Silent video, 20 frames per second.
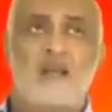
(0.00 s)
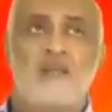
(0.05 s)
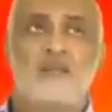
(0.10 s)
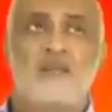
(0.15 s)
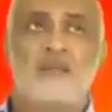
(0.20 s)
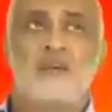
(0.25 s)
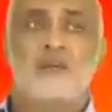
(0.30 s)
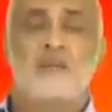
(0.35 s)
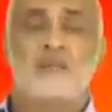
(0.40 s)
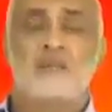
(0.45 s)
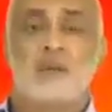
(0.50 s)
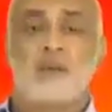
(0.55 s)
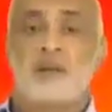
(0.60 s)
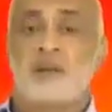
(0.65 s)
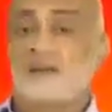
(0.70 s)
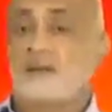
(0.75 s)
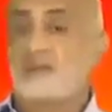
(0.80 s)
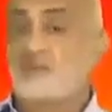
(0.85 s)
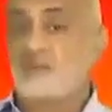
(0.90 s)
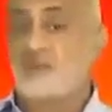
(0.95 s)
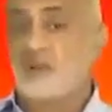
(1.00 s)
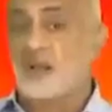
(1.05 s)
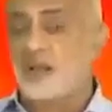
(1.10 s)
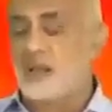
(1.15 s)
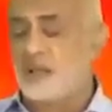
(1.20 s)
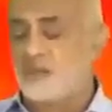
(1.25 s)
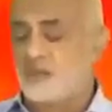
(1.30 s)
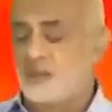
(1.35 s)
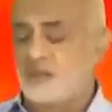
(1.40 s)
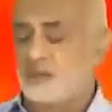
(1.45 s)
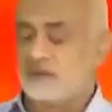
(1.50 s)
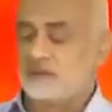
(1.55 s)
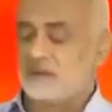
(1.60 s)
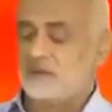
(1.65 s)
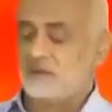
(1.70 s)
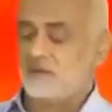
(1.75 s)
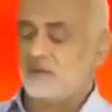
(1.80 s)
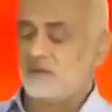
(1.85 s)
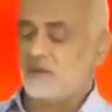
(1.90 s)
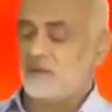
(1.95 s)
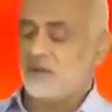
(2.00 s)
different parts of the animals.